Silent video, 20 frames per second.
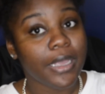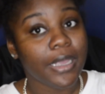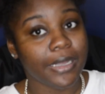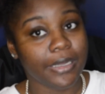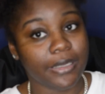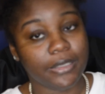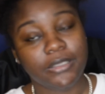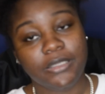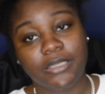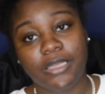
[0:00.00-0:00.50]

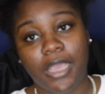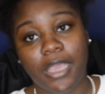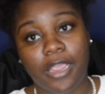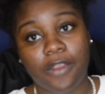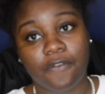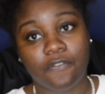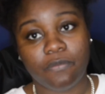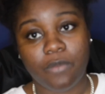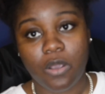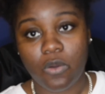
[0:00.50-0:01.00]
Indian hair
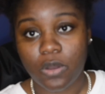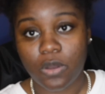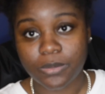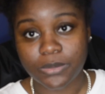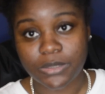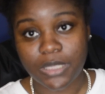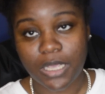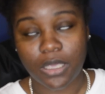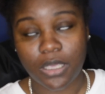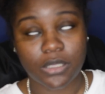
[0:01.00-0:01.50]
from my
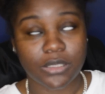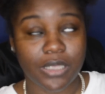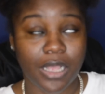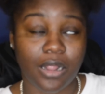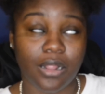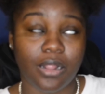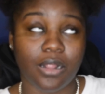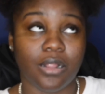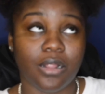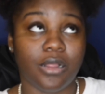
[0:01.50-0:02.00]
website, because I
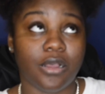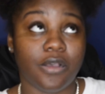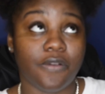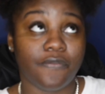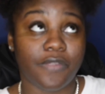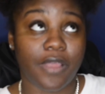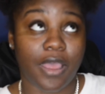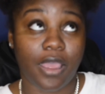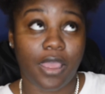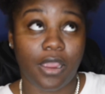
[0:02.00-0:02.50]
love
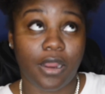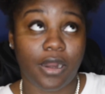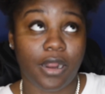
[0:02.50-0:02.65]
that hair.